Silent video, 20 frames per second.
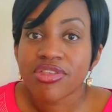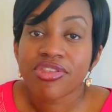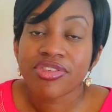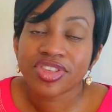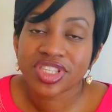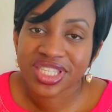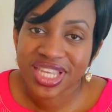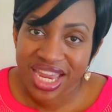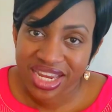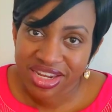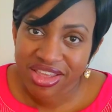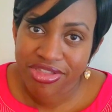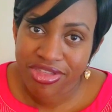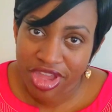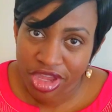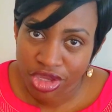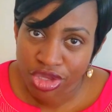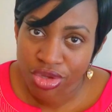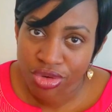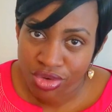send a
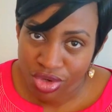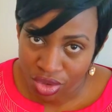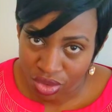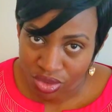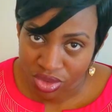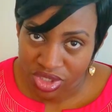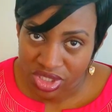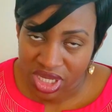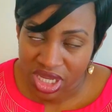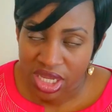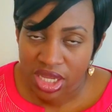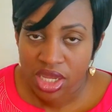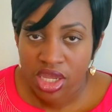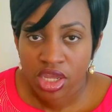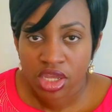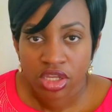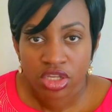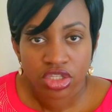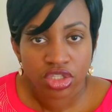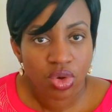thank you note.
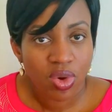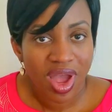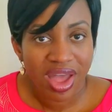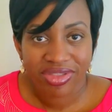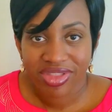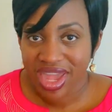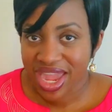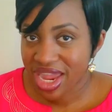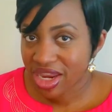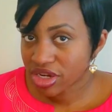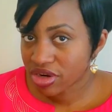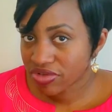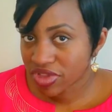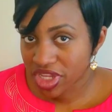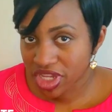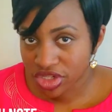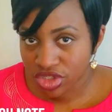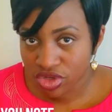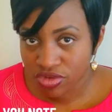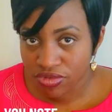So at the end of
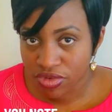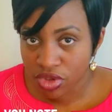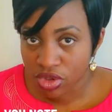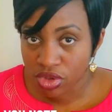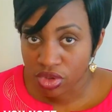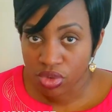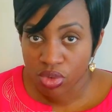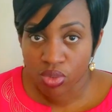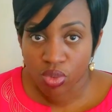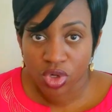the interview,